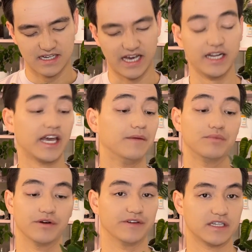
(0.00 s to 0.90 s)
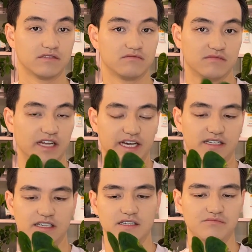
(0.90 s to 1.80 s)
it came perfect, like
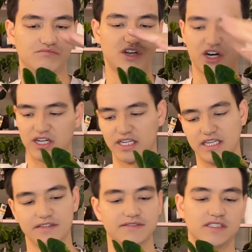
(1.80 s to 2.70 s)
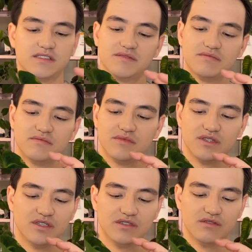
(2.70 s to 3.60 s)
dark leaves,
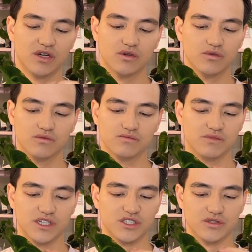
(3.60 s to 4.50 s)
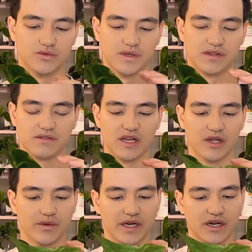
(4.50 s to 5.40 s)
no issues with
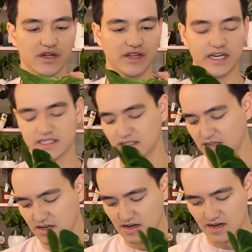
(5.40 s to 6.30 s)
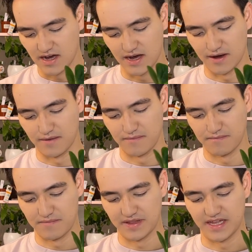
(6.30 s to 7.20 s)
yellowing and all that,
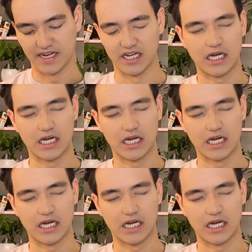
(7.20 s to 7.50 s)
but then